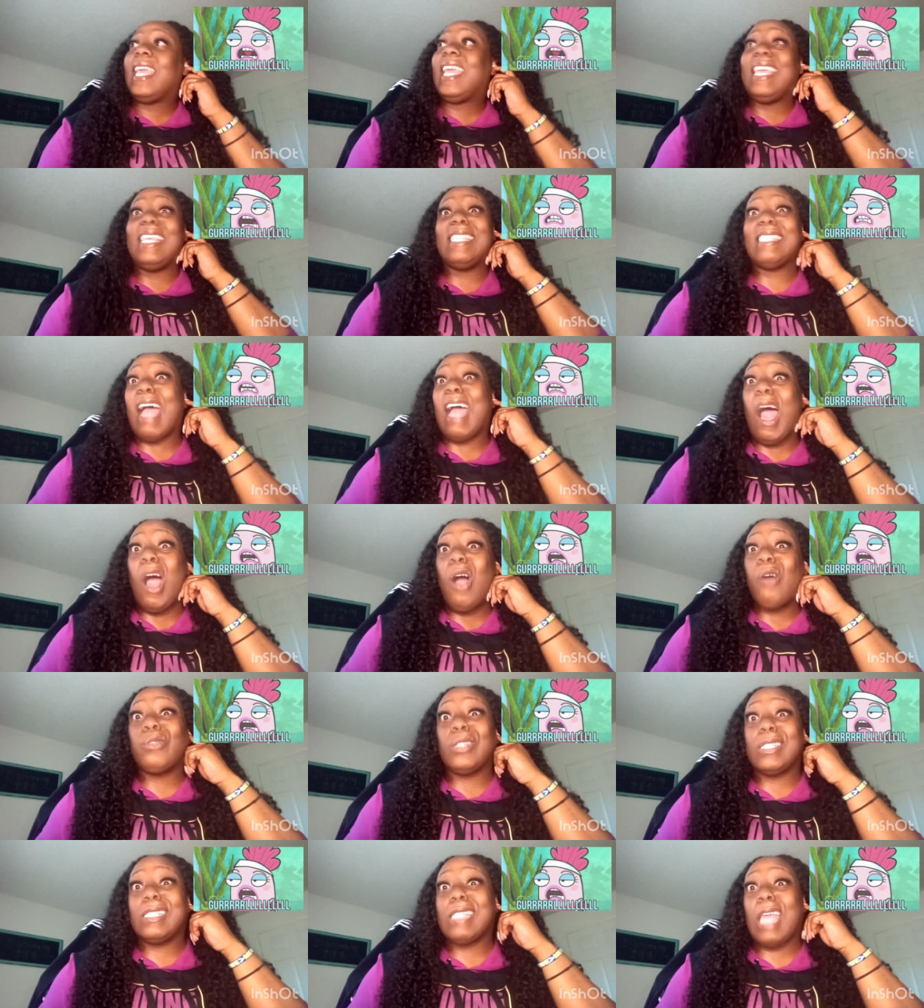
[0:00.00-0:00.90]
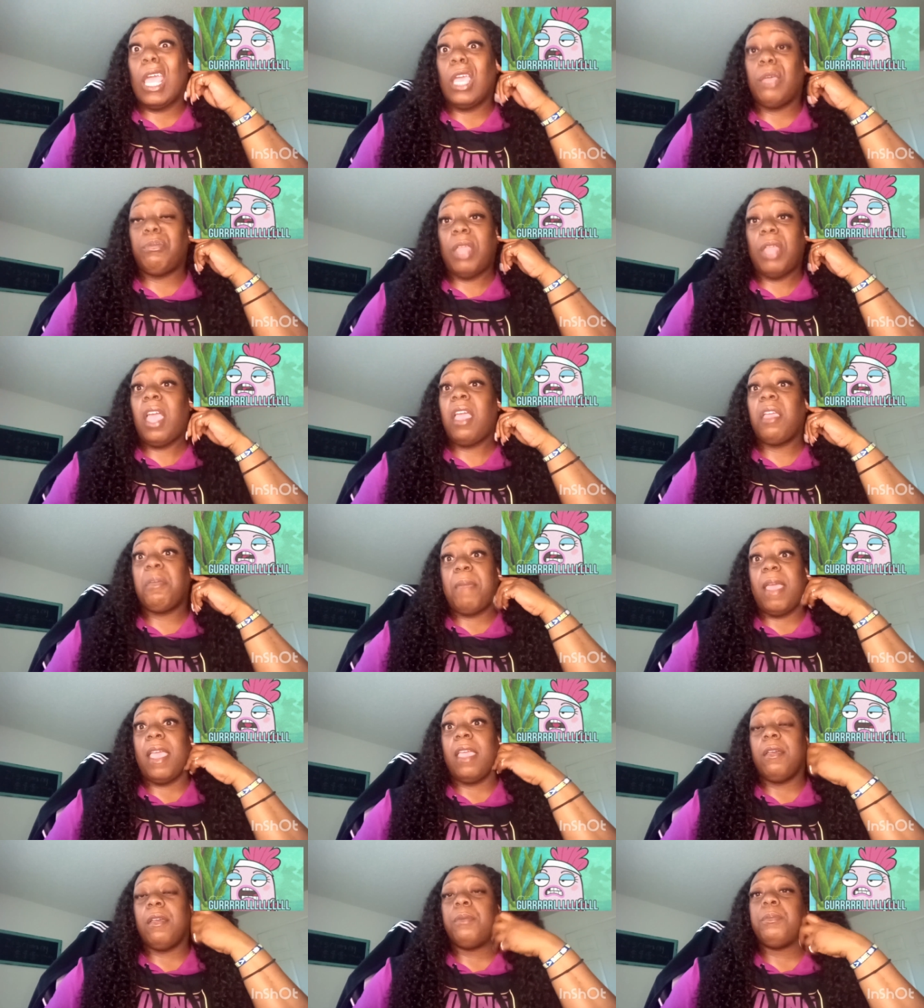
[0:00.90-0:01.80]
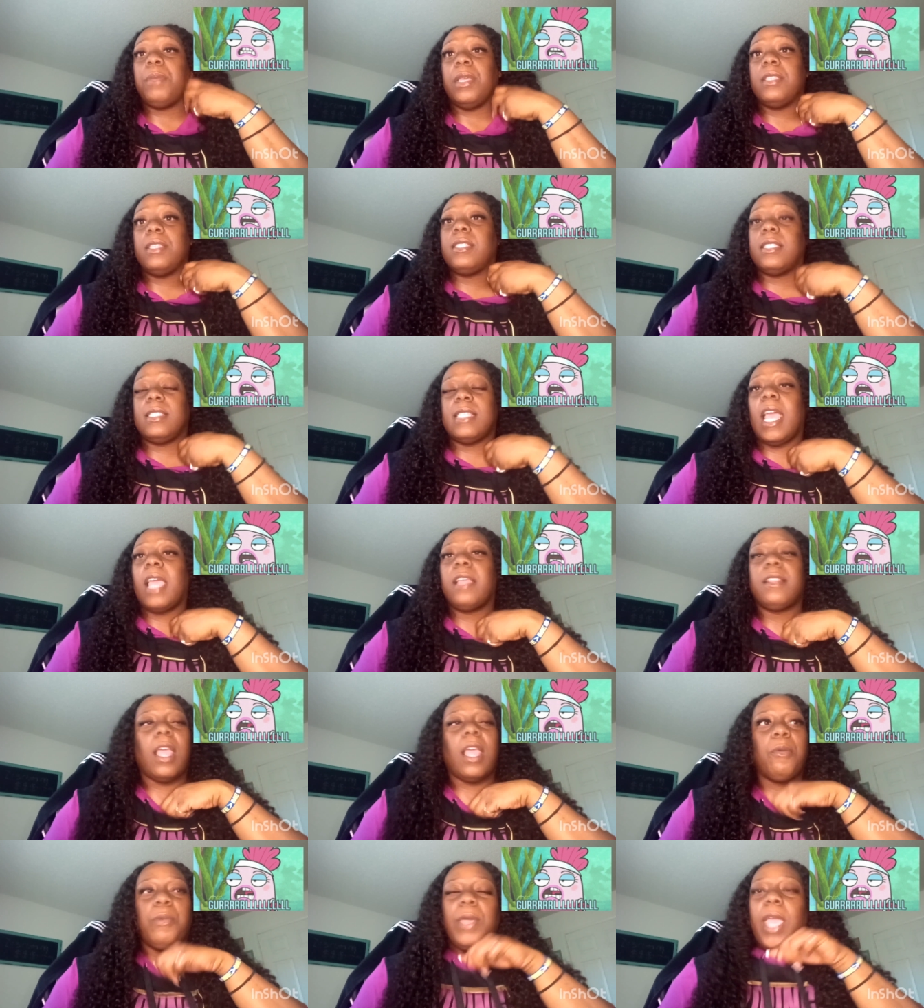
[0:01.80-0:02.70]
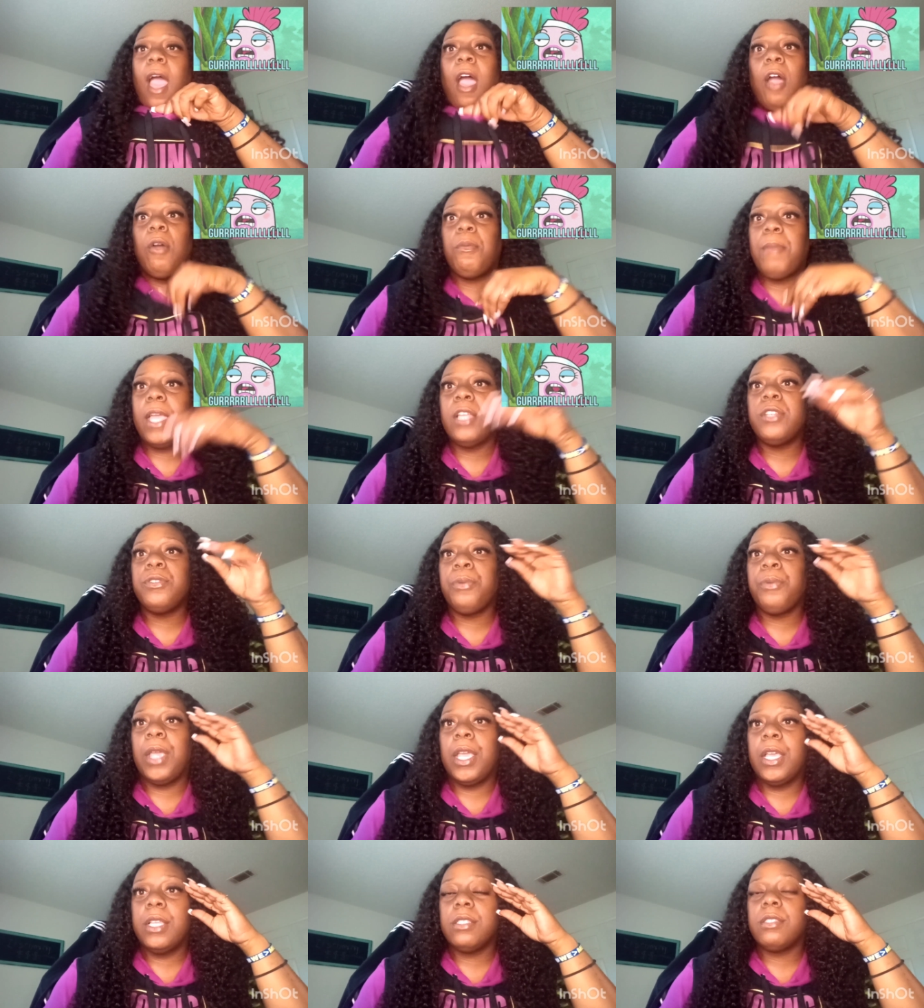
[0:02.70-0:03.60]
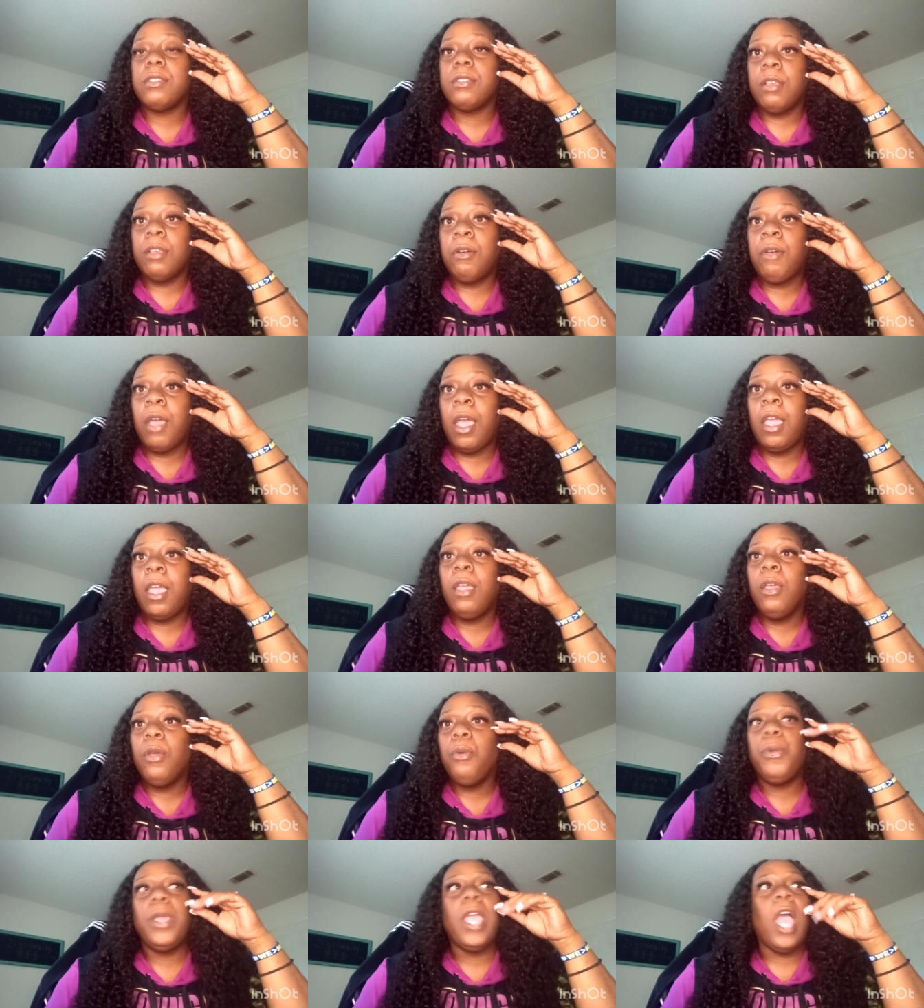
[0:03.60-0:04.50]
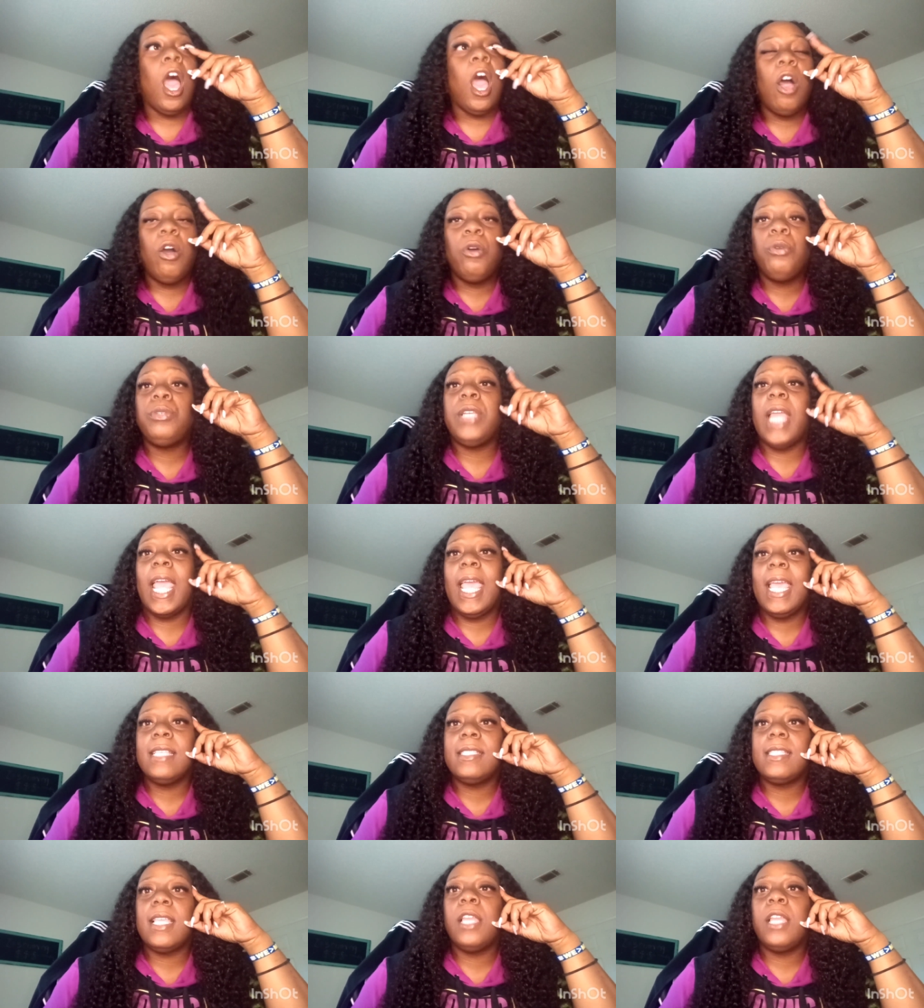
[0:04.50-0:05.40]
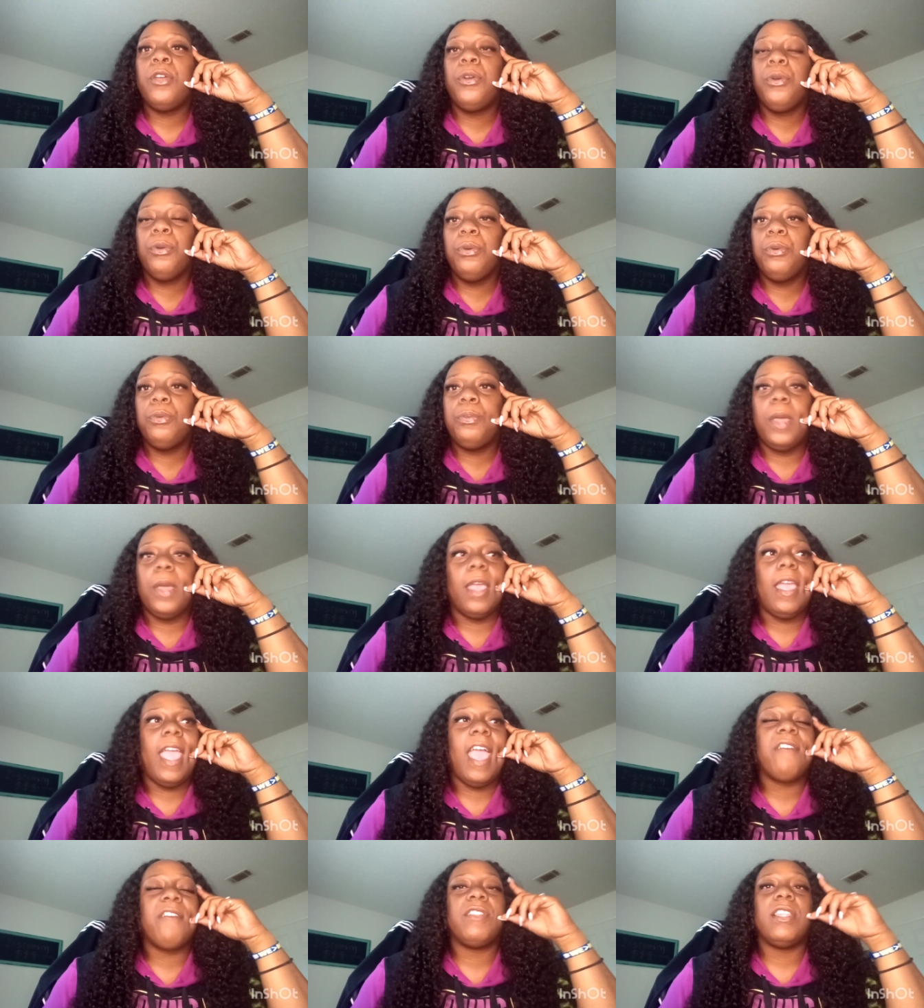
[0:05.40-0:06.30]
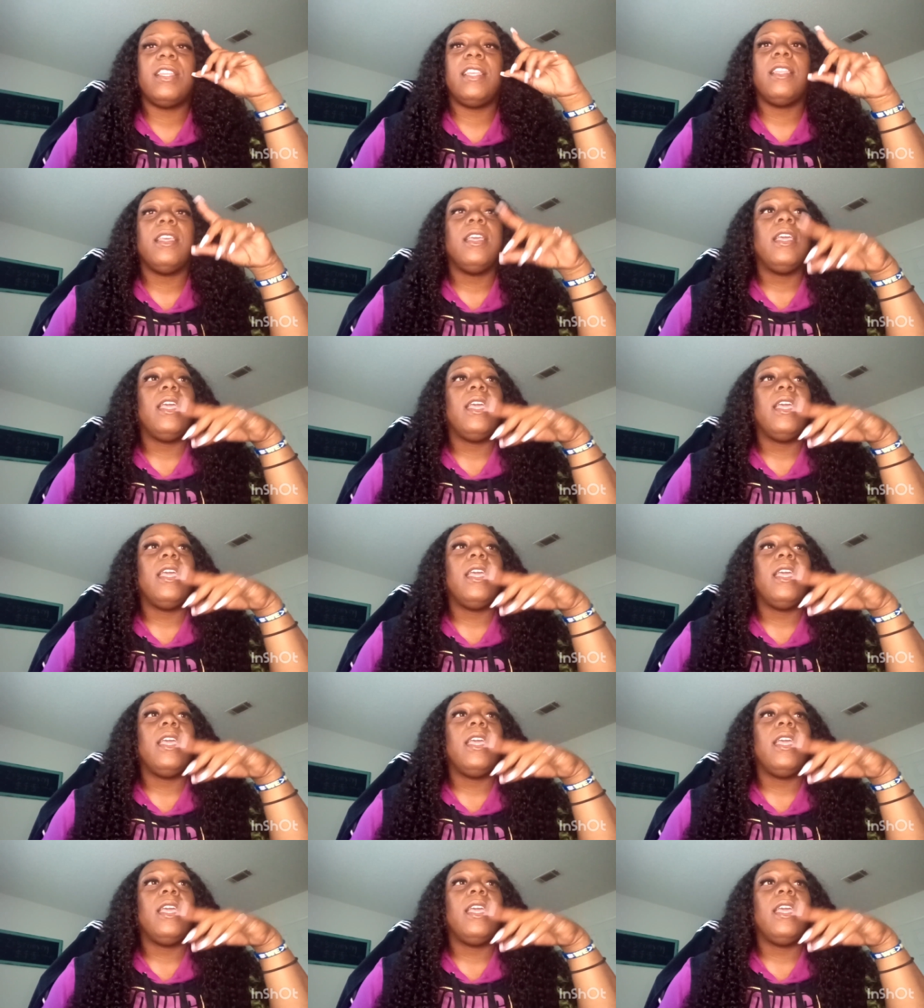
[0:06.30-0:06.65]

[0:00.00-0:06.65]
It's all the same thing, ma'am. It's the same thing. We all majorettes, okay? We all dance in a group and have to